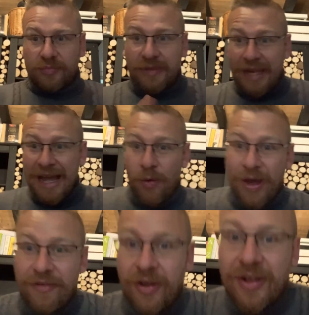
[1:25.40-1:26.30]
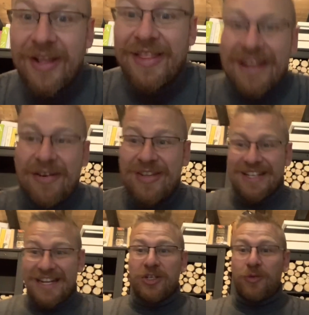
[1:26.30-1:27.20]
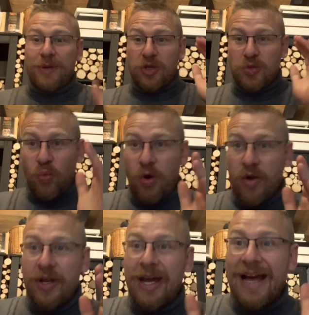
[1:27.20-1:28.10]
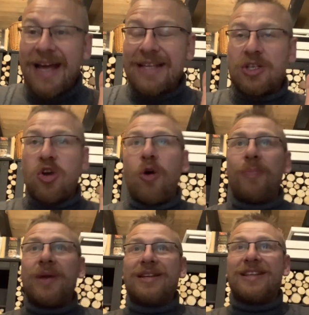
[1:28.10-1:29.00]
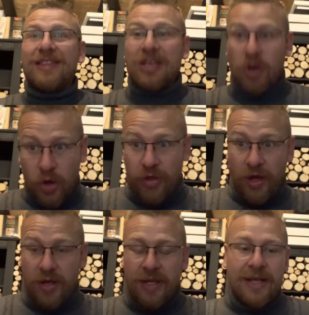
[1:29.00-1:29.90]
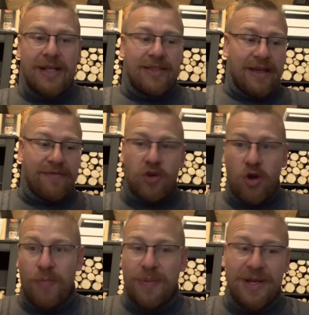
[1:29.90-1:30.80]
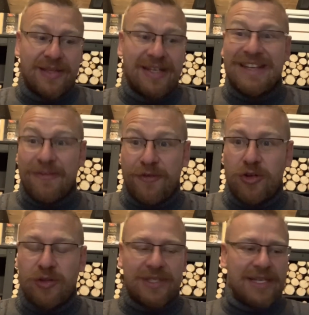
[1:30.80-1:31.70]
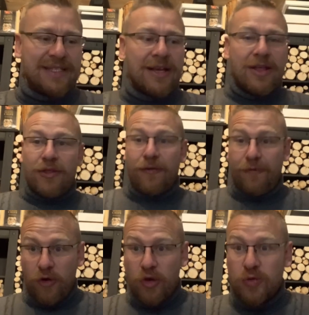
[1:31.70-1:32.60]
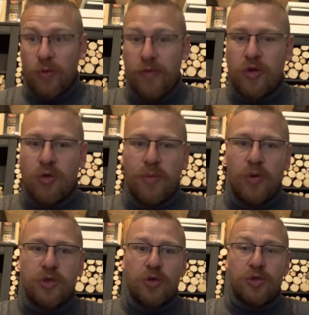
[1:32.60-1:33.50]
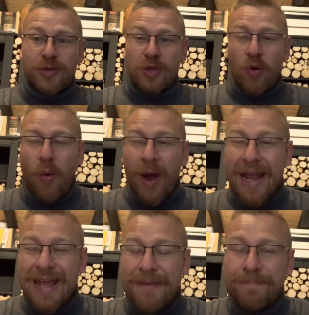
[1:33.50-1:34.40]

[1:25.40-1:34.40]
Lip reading: however, there is an issue because one has copied the other. They've copied the difficulties. The first one, the Gunpo Jyoshu, is quite